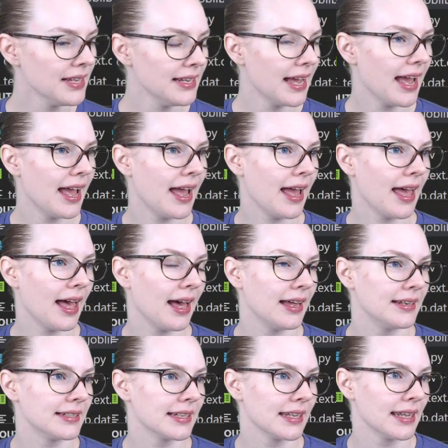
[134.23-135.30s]

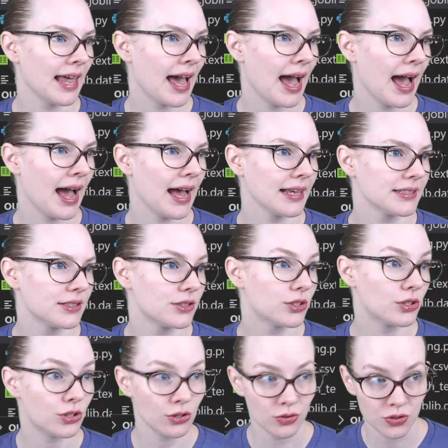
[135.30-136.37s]
and last
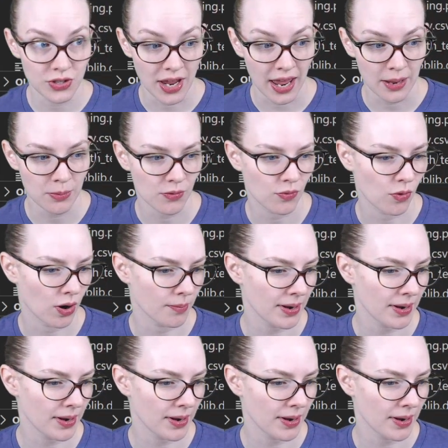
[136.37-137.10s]
Tuesday before my